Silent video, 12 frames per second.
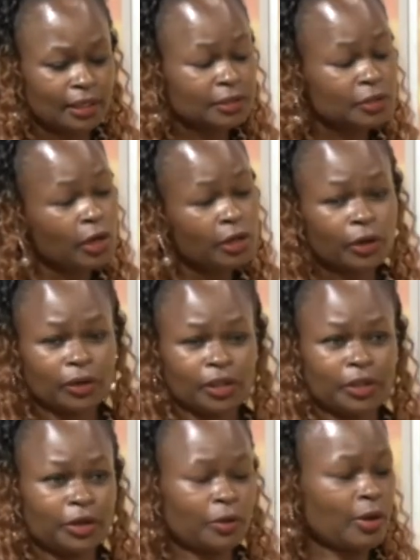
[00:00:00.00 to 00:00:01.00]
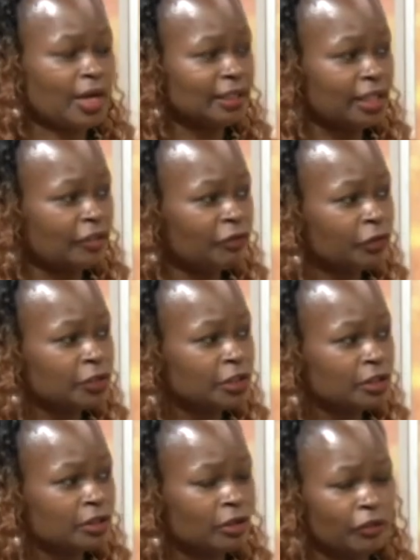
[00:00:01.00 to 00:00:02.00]
that God only requires
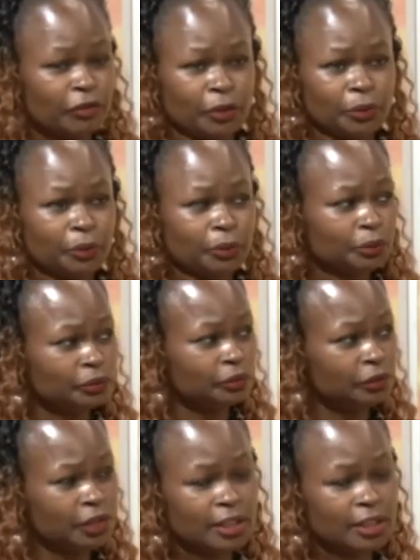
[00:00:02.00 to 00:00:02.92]
effort mm. of you. Mm-hmm.